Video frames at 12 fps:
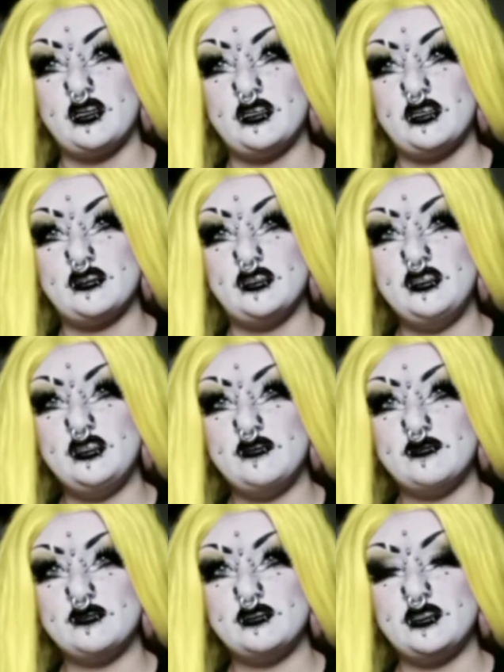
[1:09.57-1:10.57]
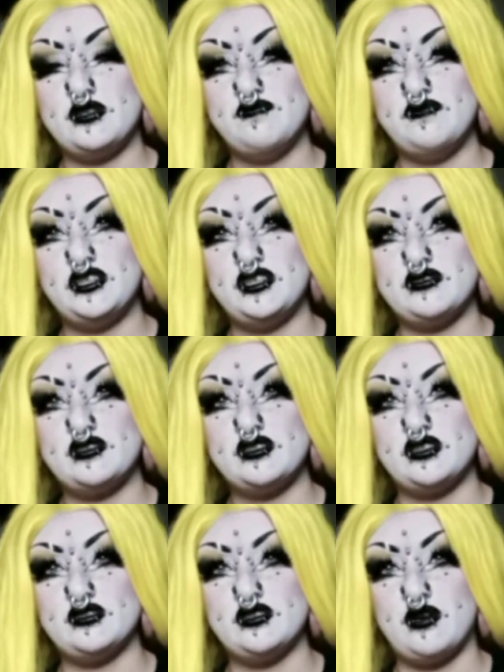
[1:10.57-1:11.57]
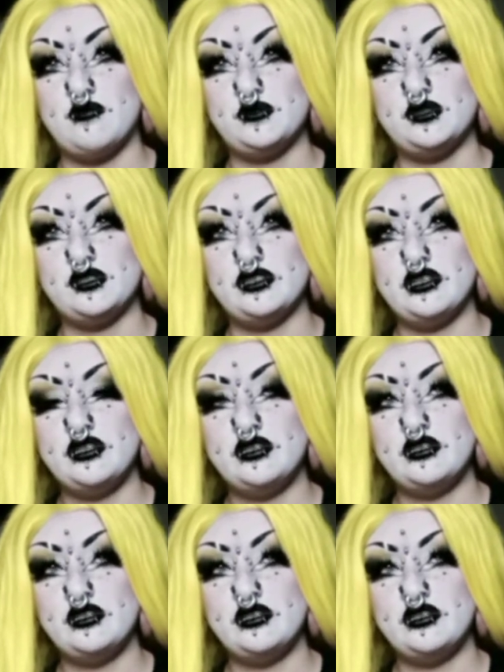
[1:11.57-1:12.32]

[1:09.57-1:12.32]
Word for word: I think some videos said Tumblr.